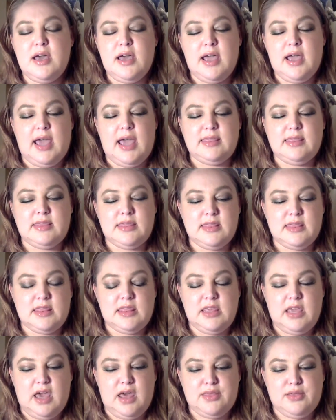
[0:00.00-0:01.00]
and
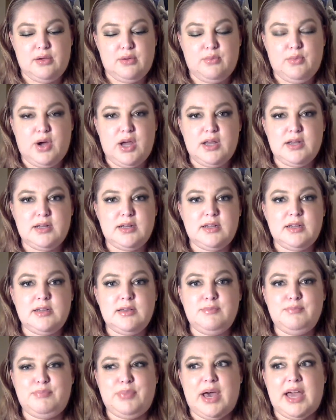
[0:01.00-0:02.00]
the other one,
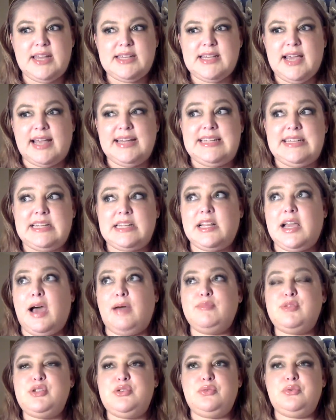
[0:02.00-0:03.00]
but I did
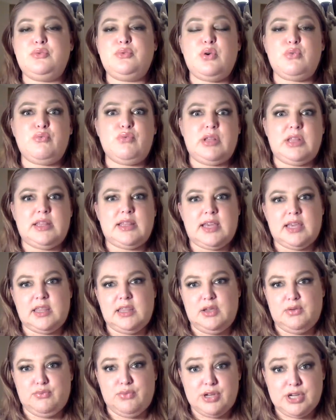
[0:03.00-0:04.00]
come to really like
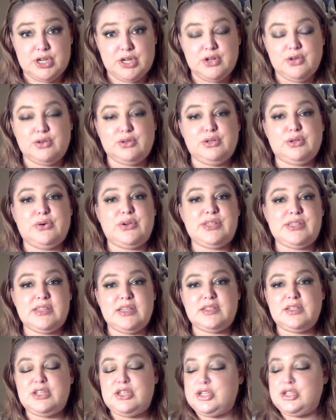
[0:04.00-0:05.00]
the original Chloe
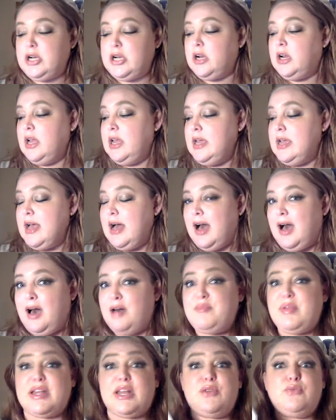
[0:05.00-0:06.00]
signature.
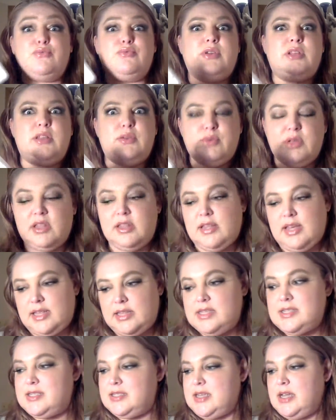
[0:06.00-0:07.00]
Um, and I really, really like
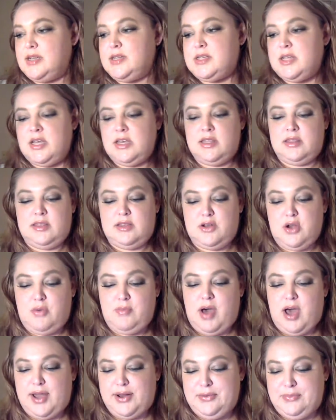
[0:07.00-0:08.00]
this scent, the
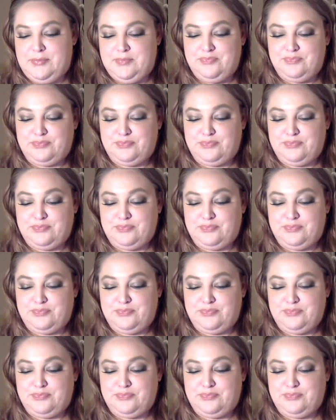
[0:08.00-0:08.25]
Nomad.